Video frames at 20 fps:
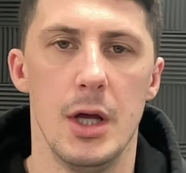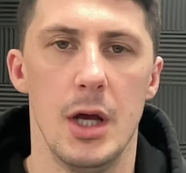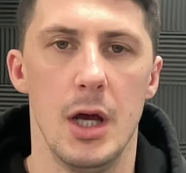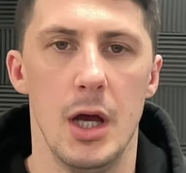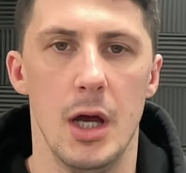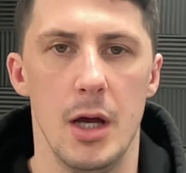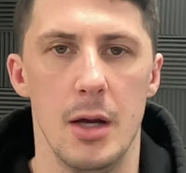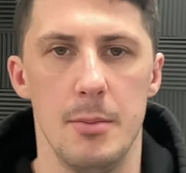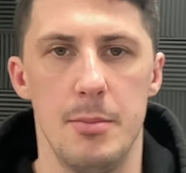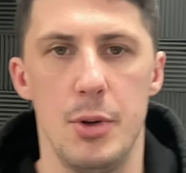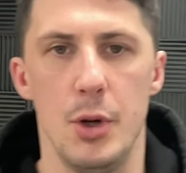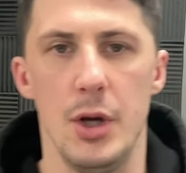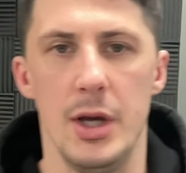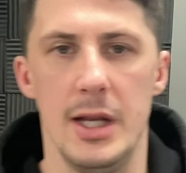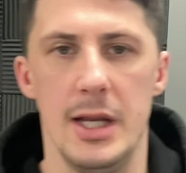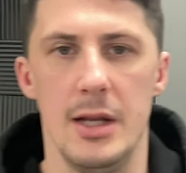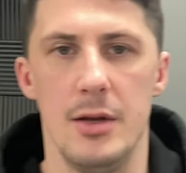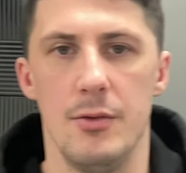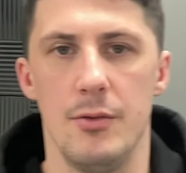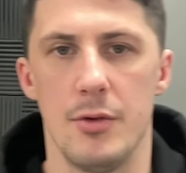Putting
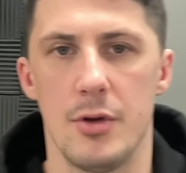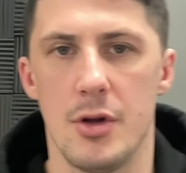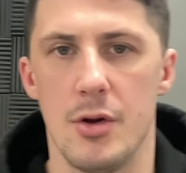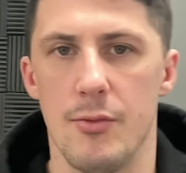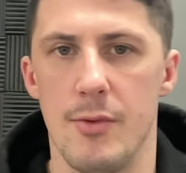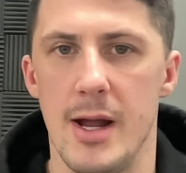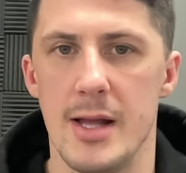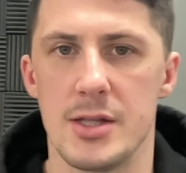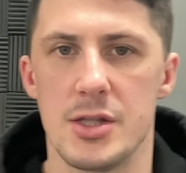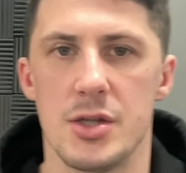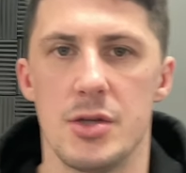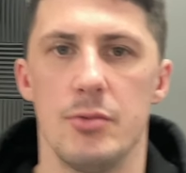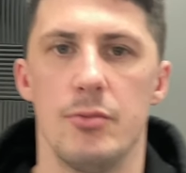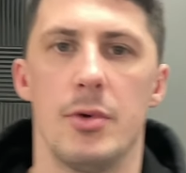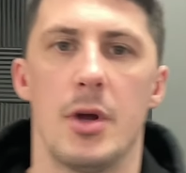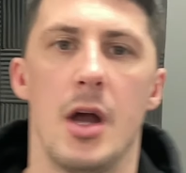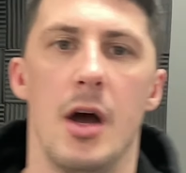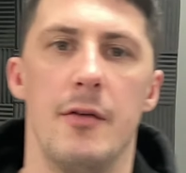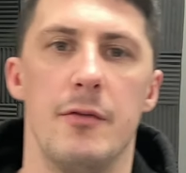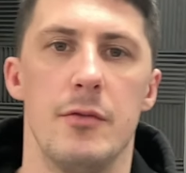in correct
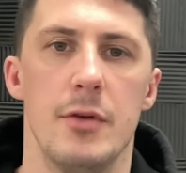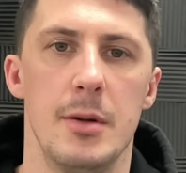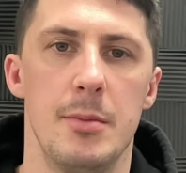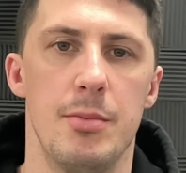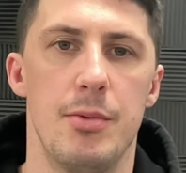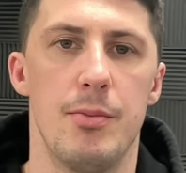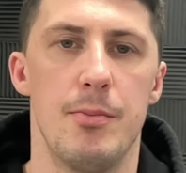recovery